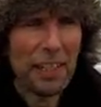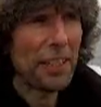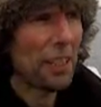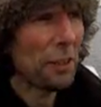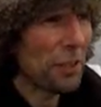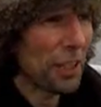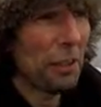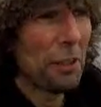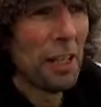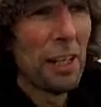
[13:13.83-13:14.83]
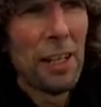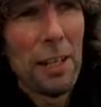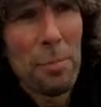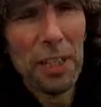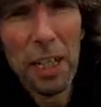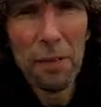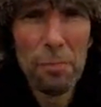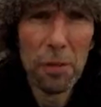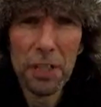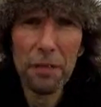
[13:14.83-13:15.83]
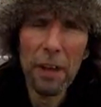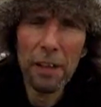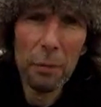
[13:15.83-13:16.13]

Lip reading: You know, so, but I love Broughty Ferry.